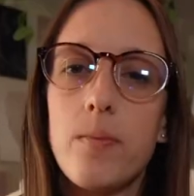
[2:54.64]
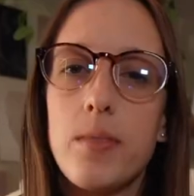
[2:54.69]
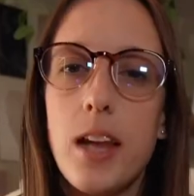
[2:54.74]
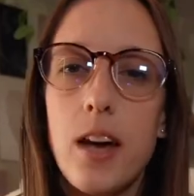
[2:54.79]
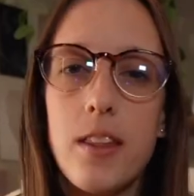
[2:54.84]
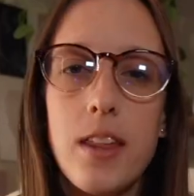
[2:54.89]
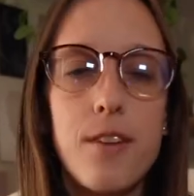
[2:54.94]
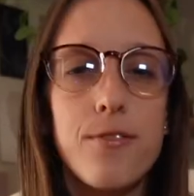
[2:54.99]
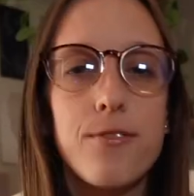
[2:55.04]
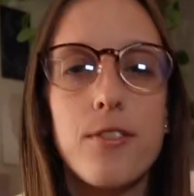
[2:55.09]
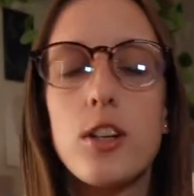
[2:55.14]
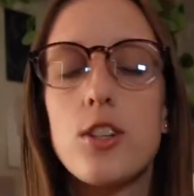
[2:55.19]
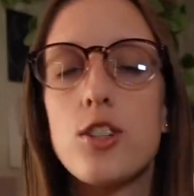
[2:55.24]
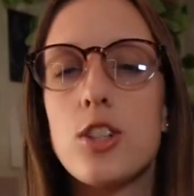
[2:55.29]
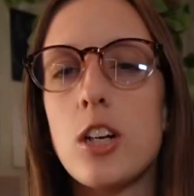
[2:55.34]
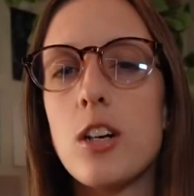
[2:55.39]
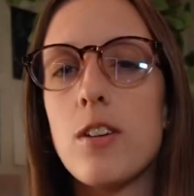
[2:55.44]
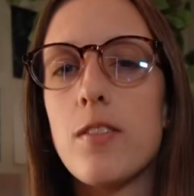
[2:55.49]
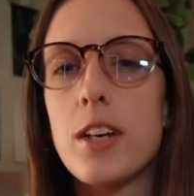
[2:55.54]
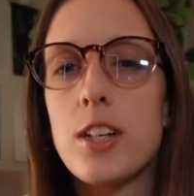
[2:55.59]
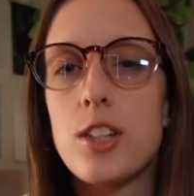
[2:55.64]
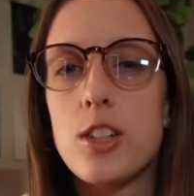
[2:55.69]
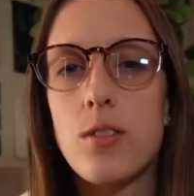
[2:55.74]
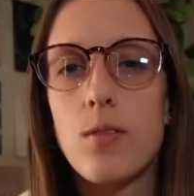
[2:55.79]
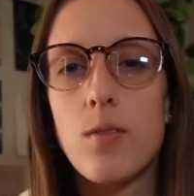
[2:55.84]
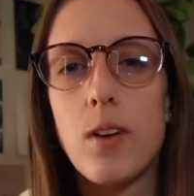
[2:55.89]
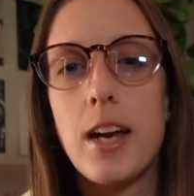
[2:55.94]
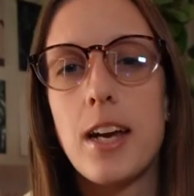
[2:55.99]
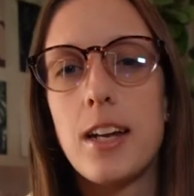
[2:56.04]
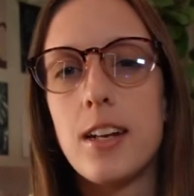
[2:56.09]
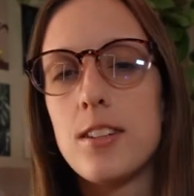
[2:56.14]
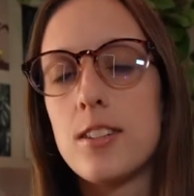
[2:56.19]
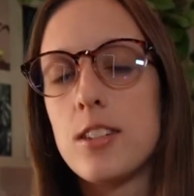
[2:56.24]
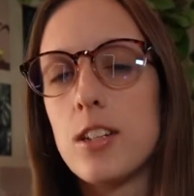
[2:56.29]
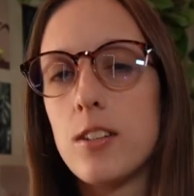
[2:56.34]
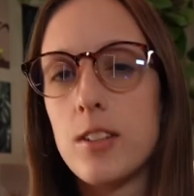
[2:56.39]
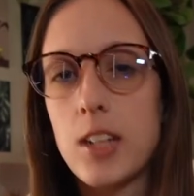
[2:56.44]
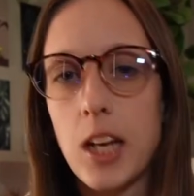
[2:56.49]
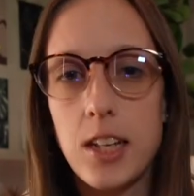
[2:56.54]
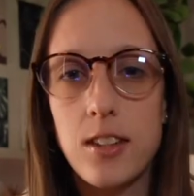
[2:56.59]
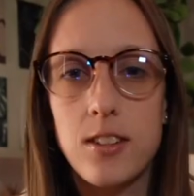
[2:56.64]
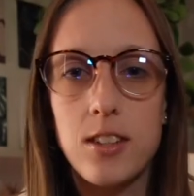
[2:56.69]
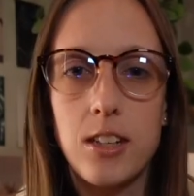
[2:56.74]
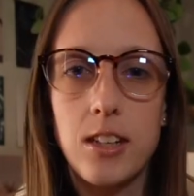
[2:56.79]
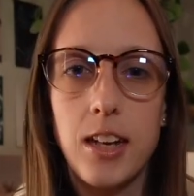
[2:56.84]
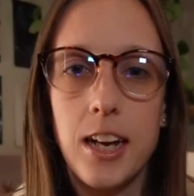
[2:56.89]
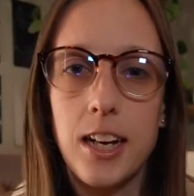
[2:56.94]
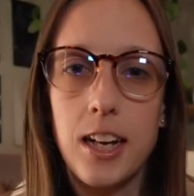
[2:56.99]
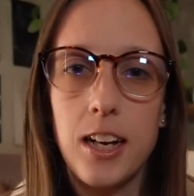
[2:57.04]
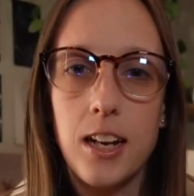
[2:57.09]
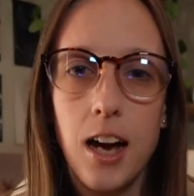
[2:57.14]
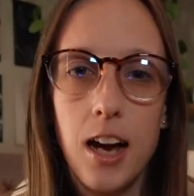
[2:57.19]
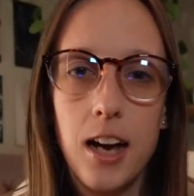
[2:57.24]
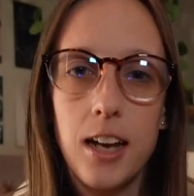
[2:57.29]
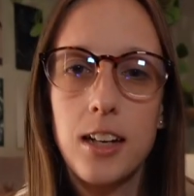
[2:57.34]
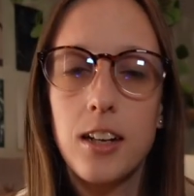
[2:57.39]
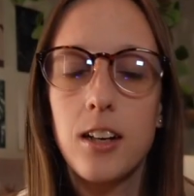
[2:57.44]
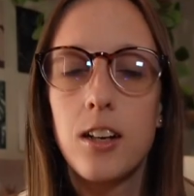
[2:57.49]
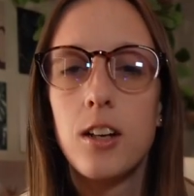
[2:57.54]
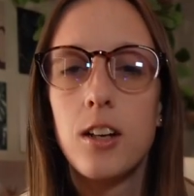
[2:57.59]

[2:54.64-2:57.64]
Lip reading: Now that 1st generation ran until 1989,